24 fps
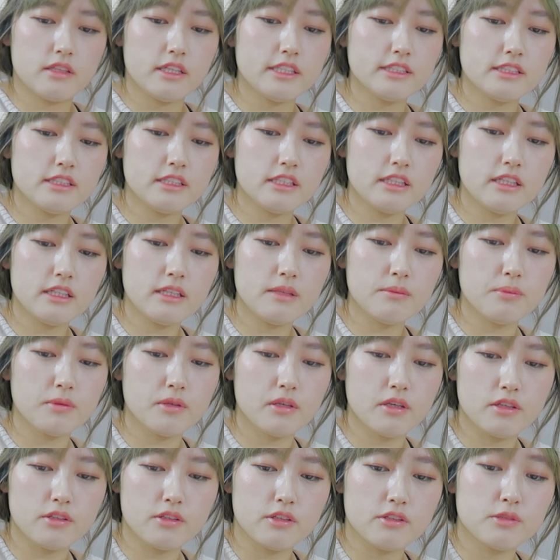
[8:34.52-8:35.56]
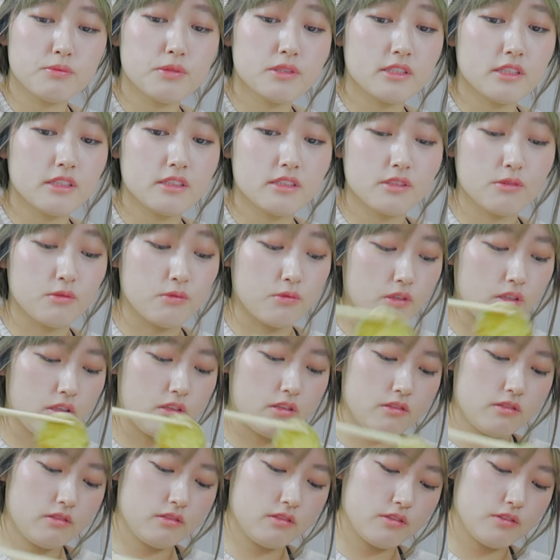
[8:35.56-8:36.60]
tasty, but you have to present it
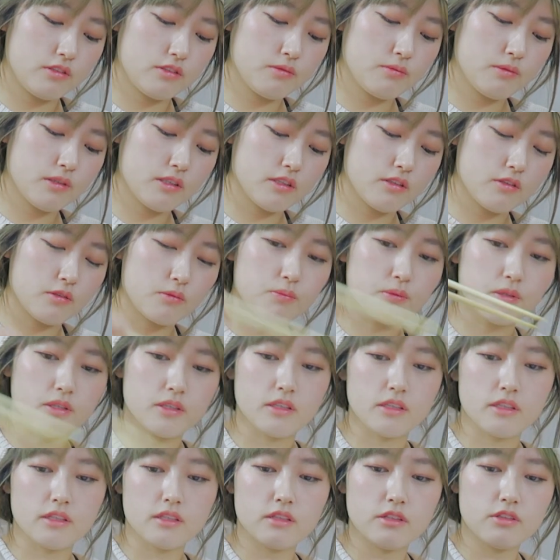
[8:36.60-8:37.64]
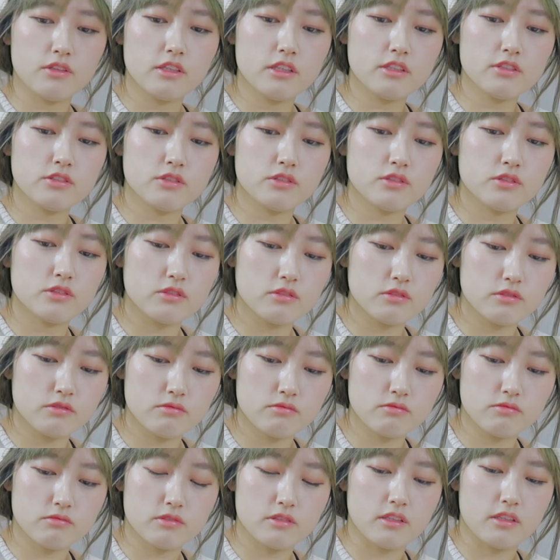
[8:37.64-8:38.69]
well. You have to make it look pretty. You can't just
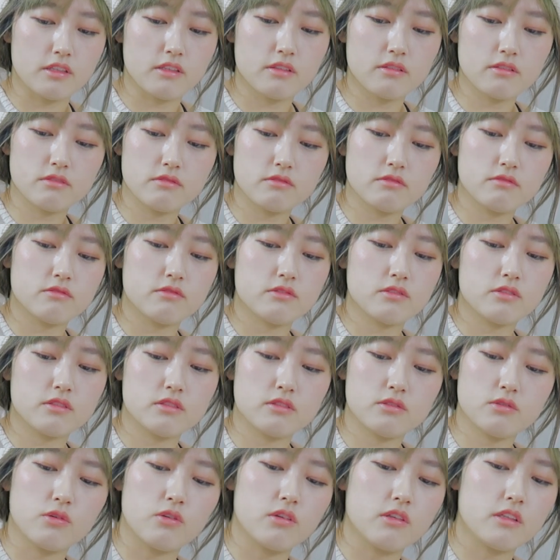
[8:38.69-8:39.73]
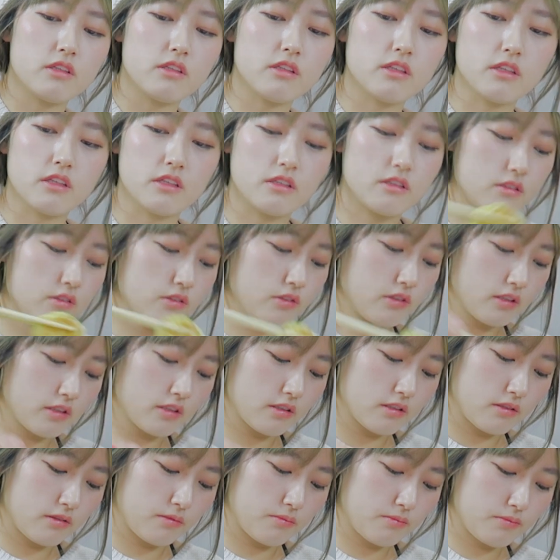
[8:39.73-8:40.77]
like throw it in here. You
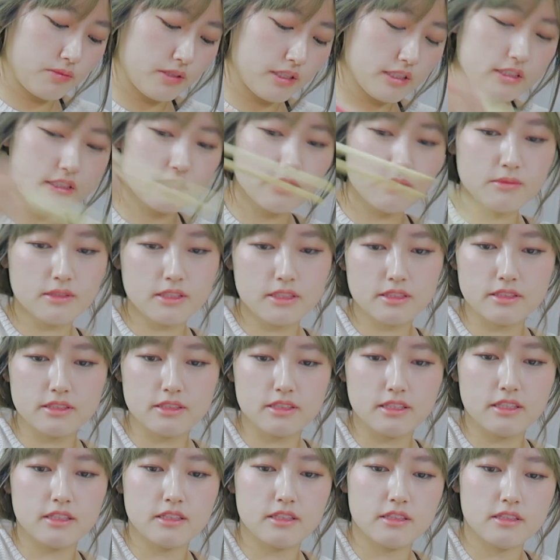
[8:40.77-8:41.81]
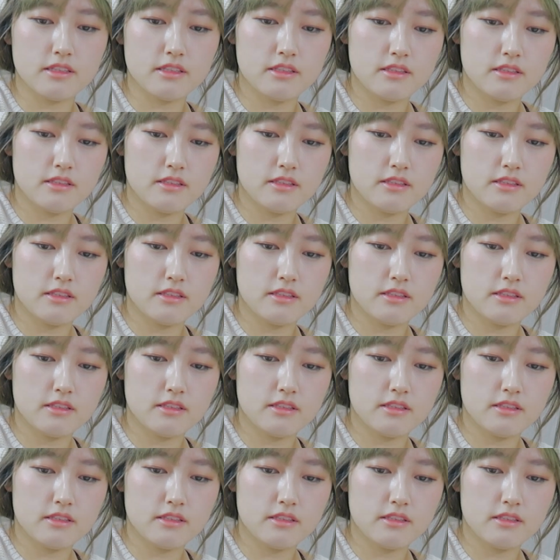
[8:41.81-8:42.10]
gotta place them nicely.